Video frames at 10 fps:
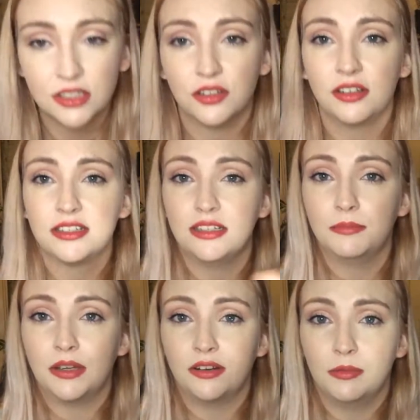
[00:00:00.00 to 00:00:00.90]
got a nice little
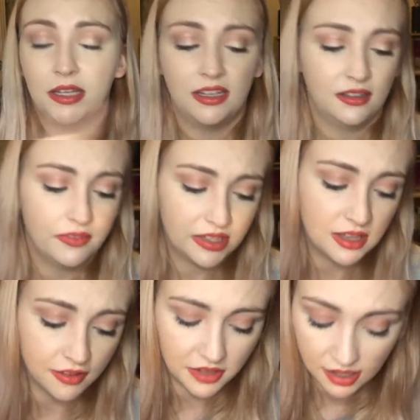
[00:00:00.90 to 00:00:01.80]
mirror up here. Other than
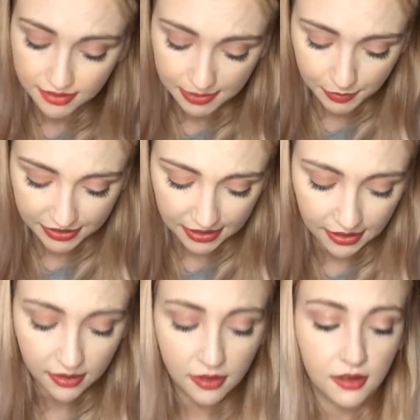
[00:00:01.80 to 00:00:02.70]
that, the colours are pretty.
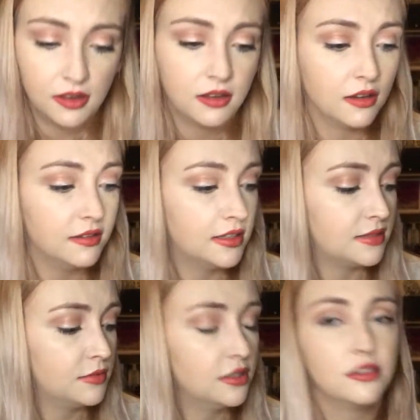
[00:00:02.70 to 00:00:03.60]
Like, there's
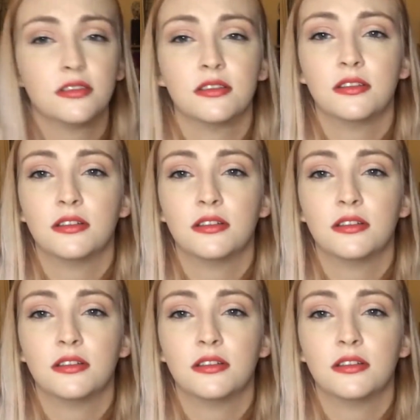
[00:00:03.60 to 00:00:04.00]
some nice